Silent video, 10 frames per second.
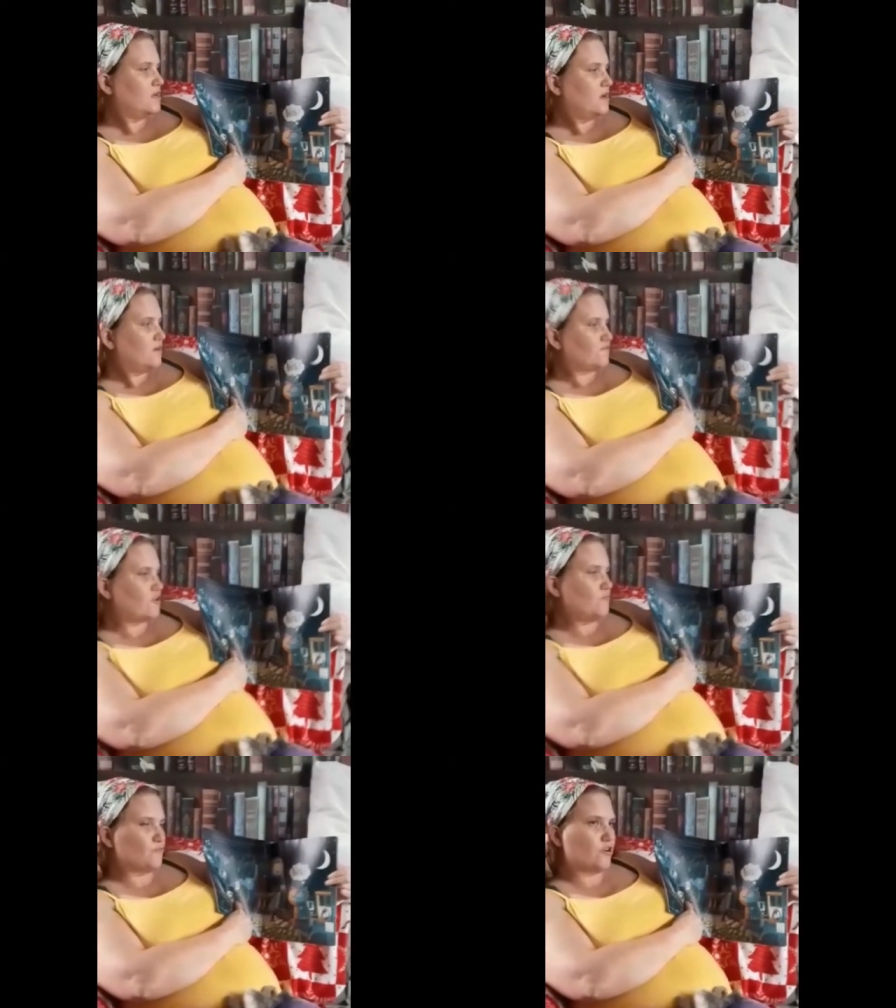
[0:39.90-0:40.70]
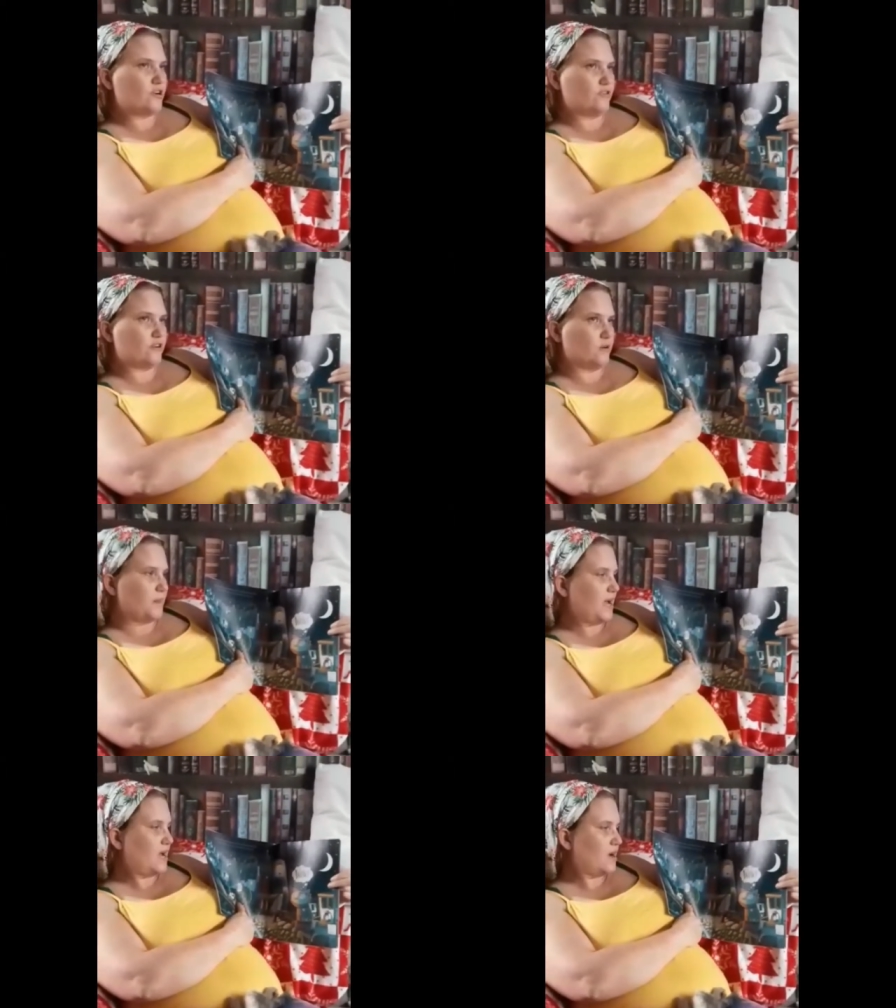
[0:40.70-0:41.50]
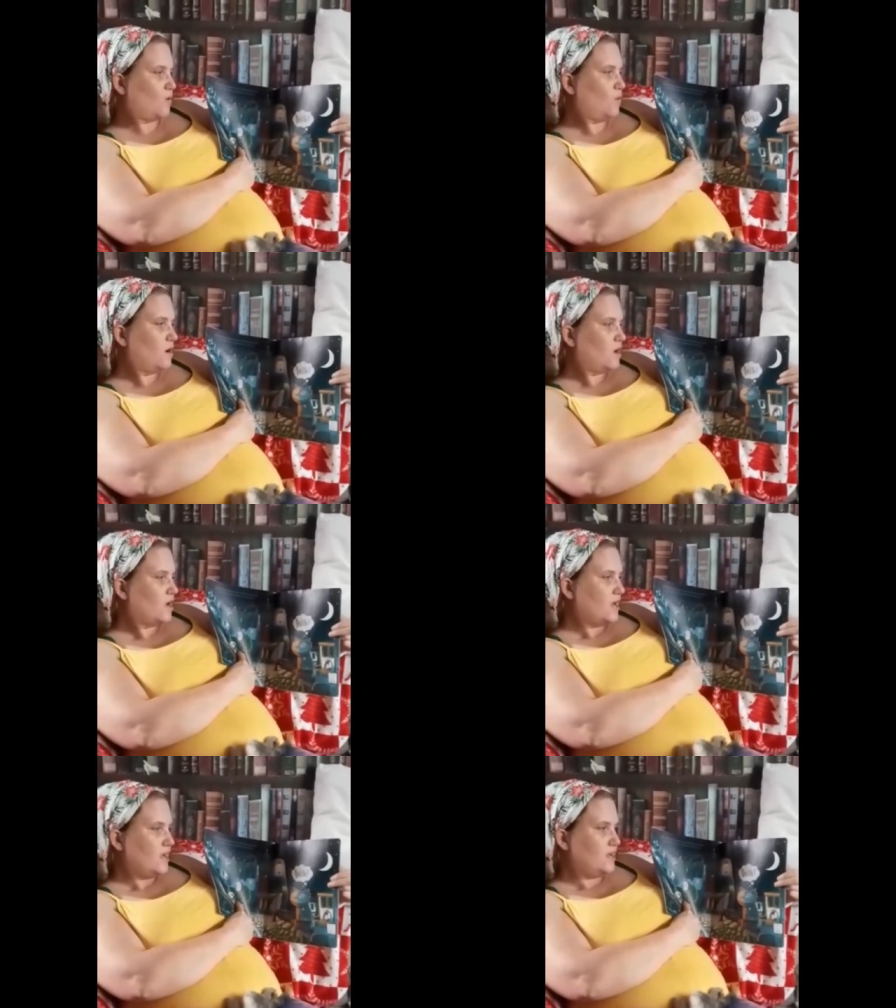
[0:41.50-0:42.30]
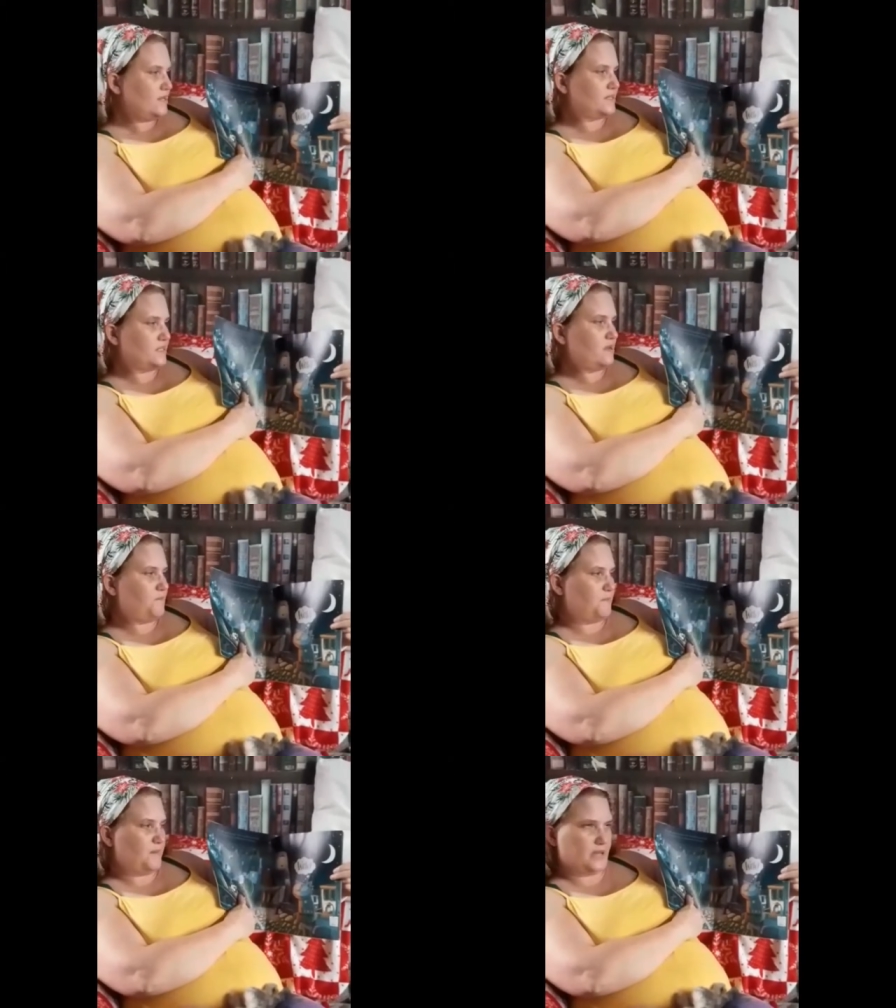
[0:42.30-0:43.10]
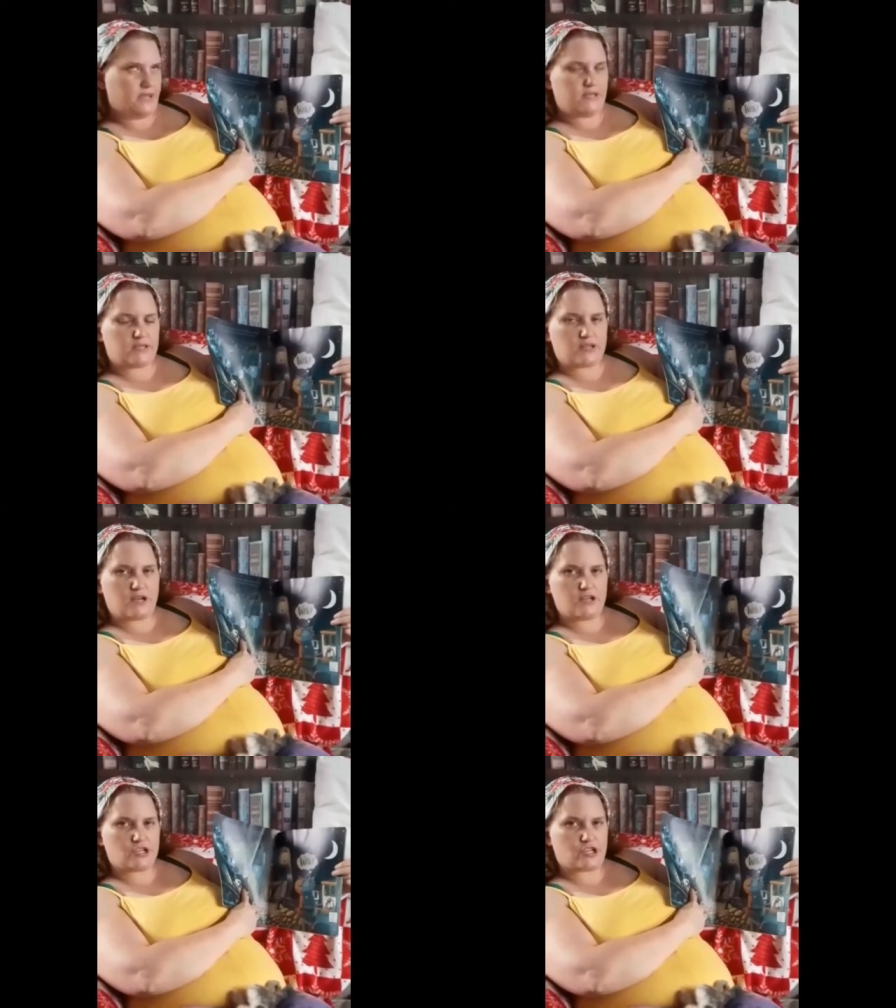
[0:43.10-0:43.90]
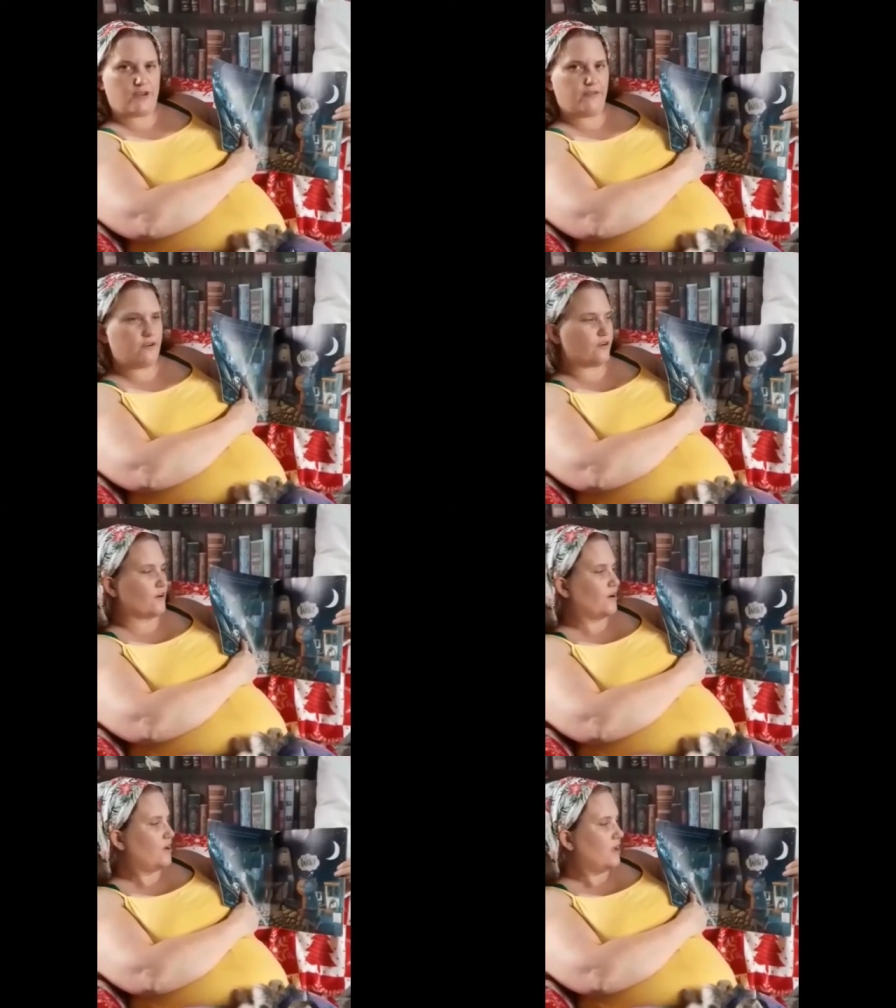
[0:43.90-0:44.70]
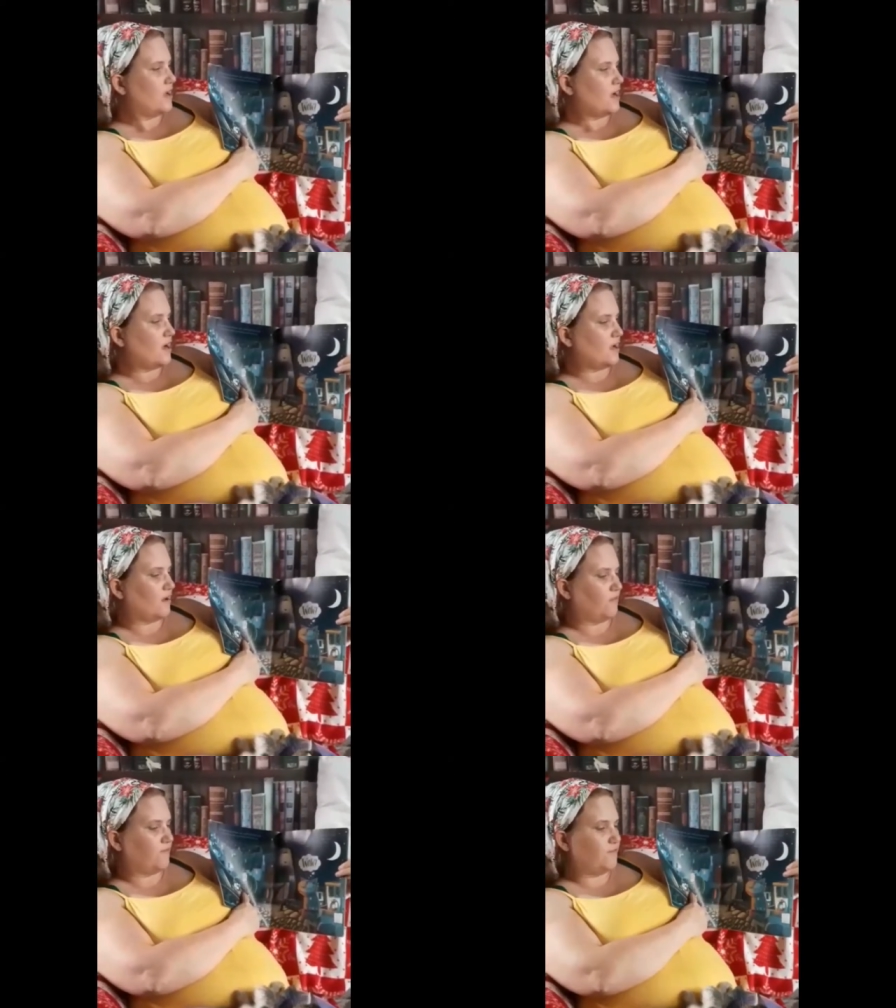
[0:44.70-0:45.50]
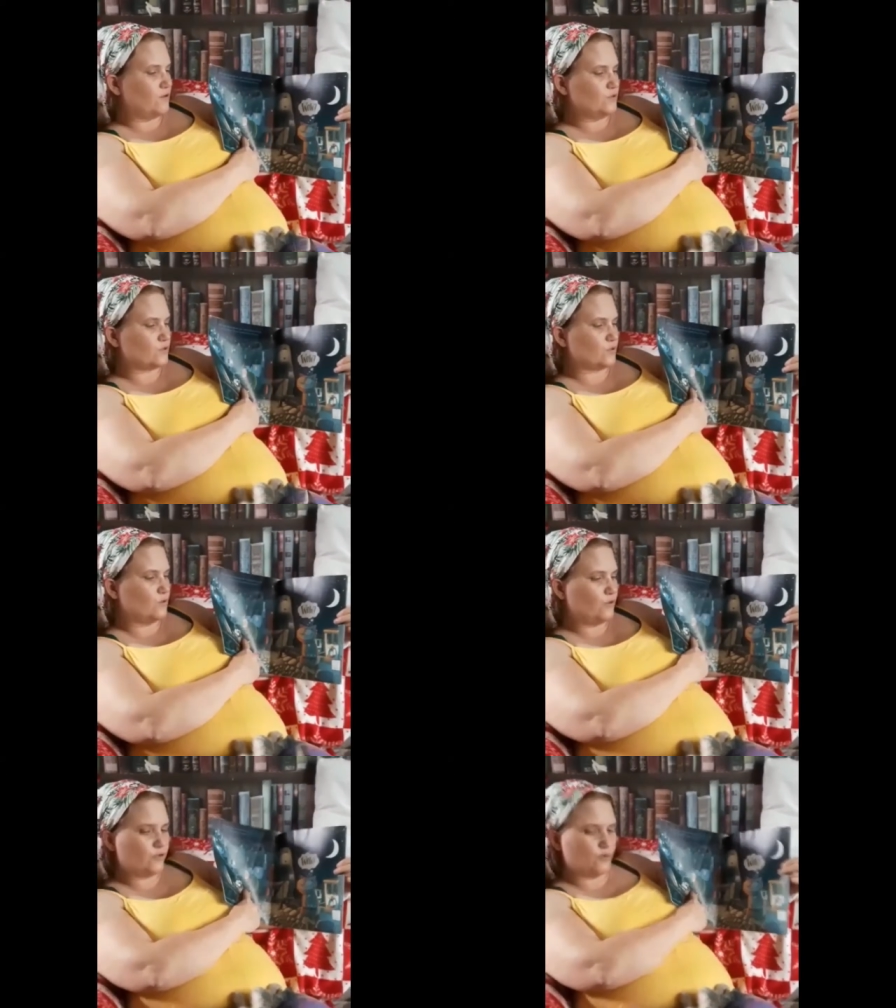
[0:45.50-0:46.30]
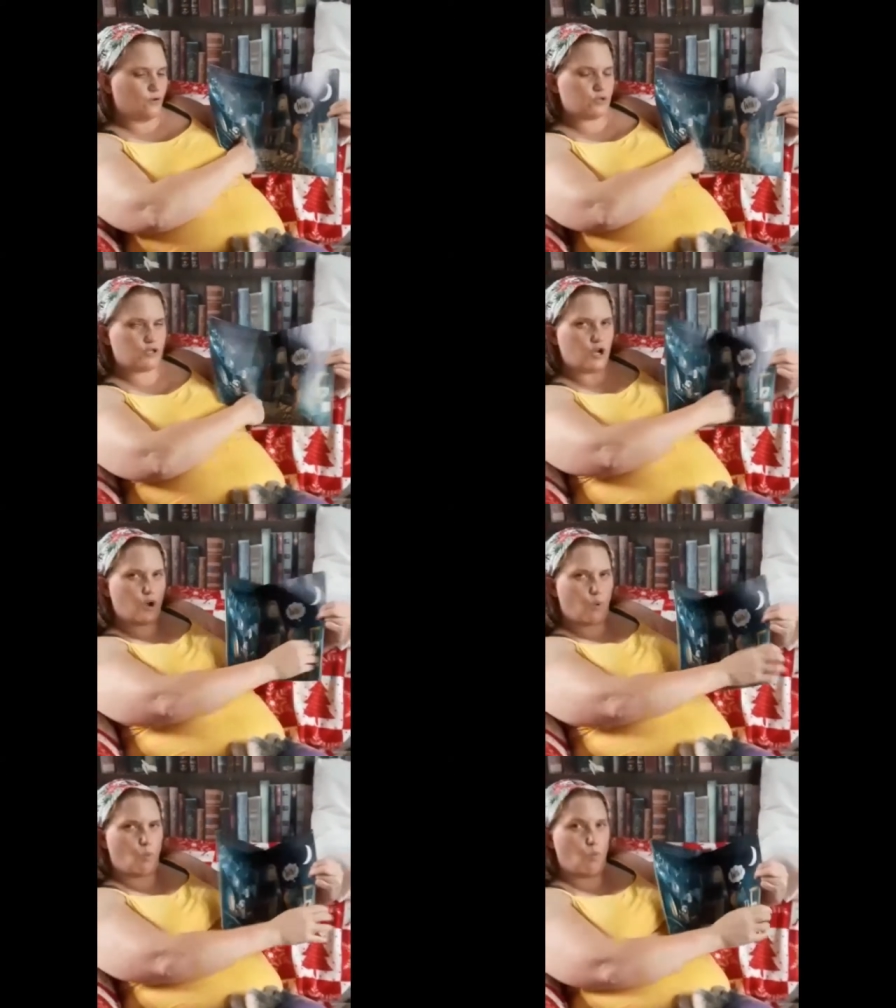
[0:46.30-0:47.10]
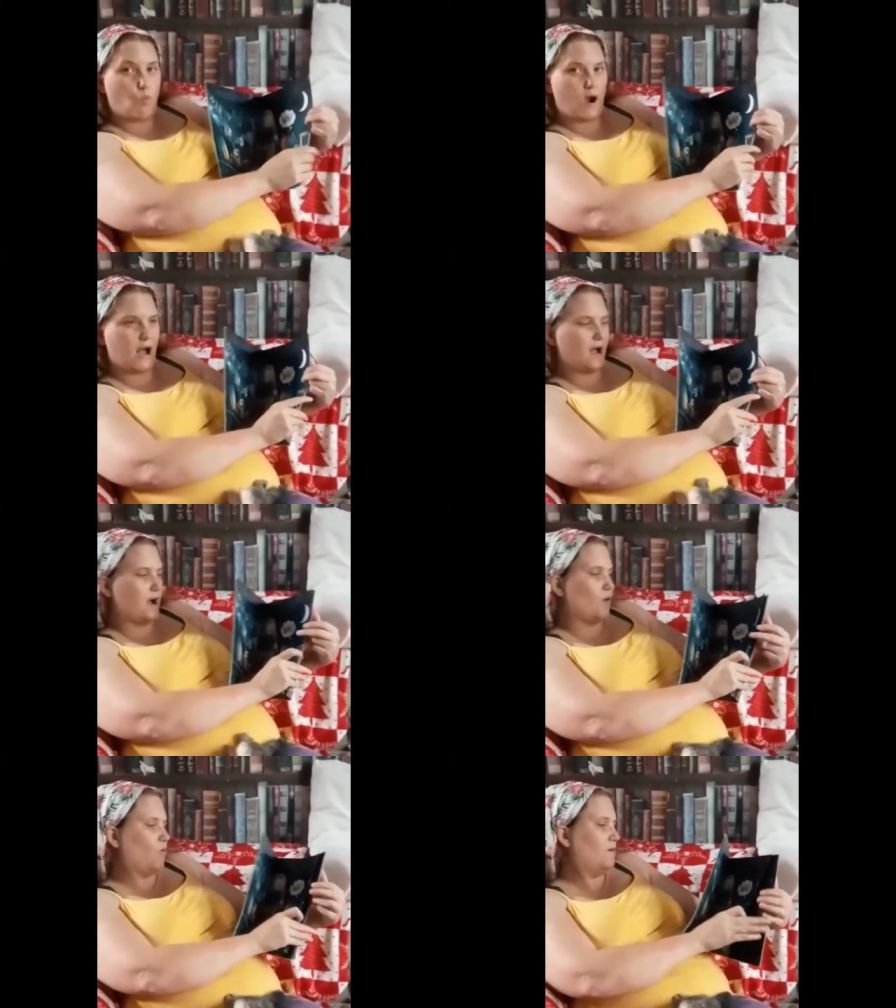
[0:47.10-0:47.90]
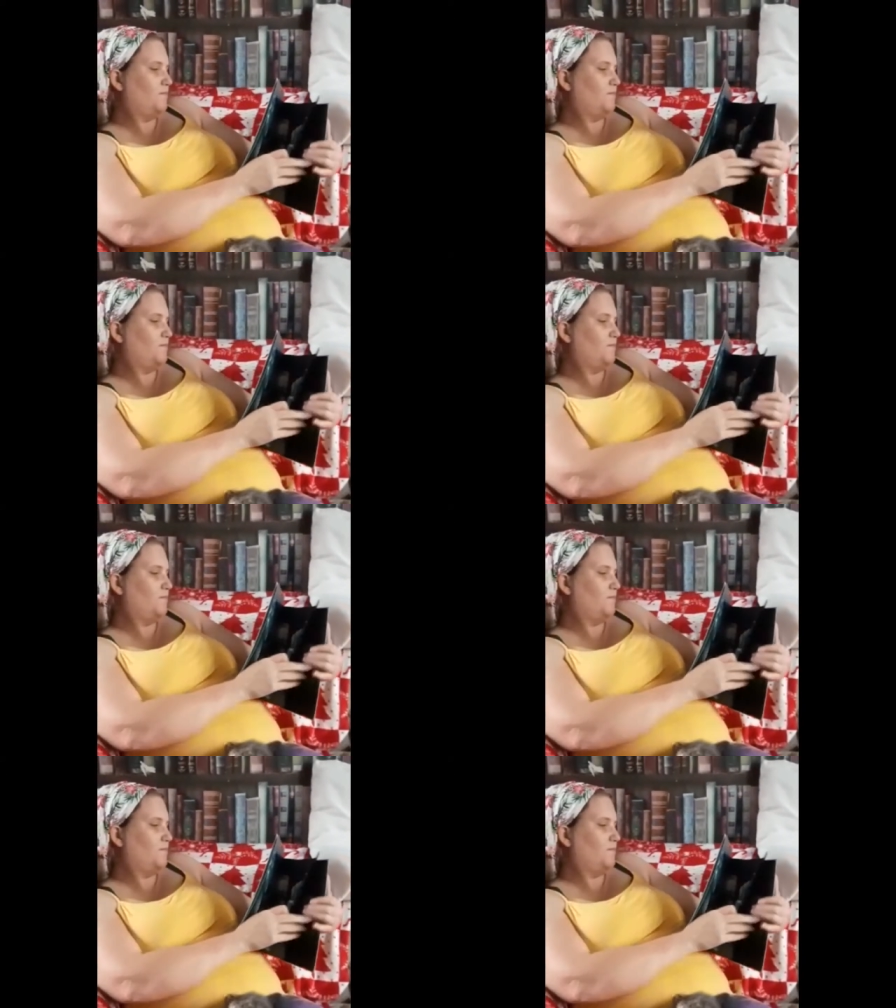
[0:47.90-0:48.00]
From rudder to bow. It's the biggest catch ever. Alfonso thought, wow.